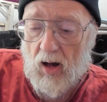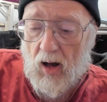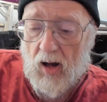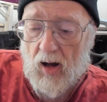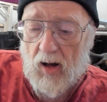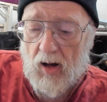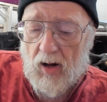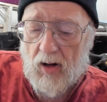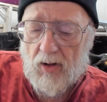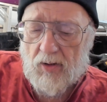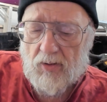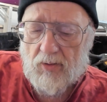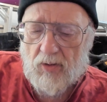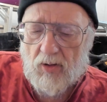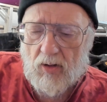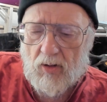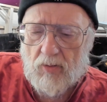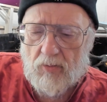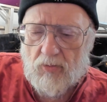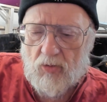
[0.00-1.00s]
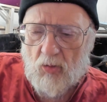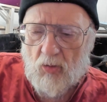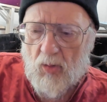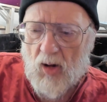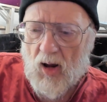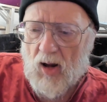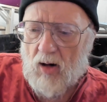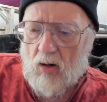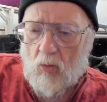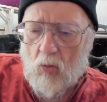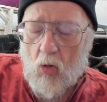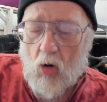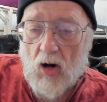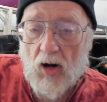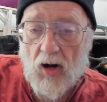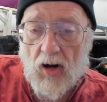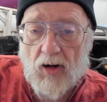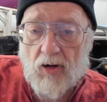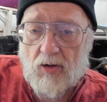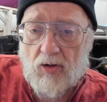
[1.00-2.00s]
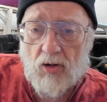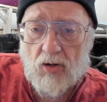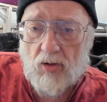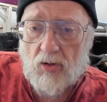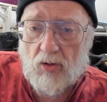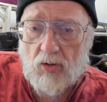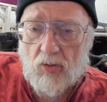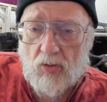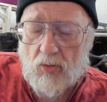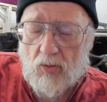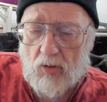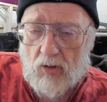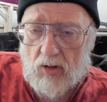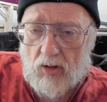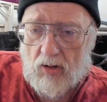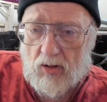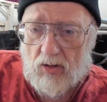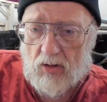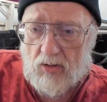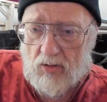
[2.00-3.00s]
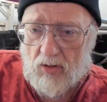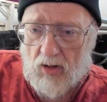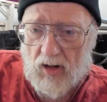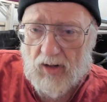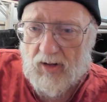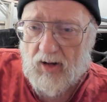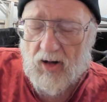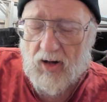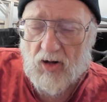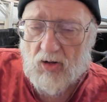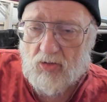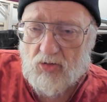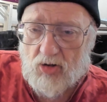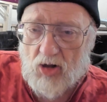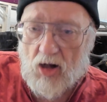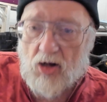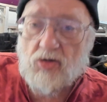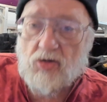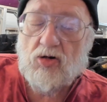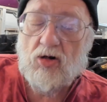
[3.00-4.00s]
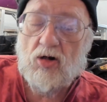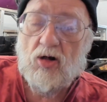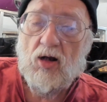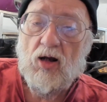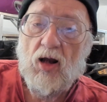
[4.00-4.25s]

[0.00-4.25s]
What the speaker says: And no matter what I do, I can't change it,